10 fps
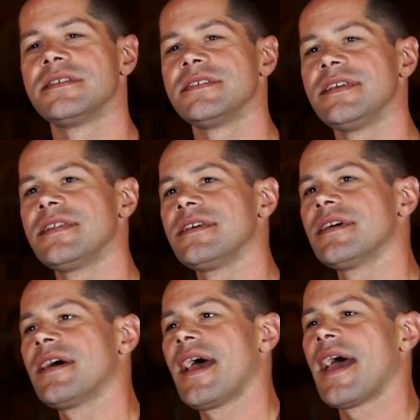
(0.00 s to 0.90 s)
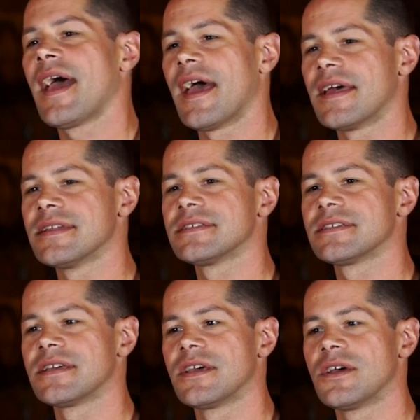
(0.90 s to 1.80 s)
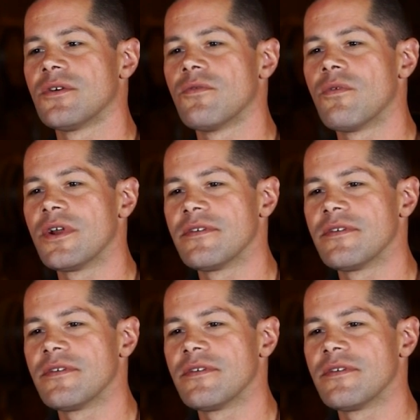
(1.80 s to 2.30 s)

Celia has one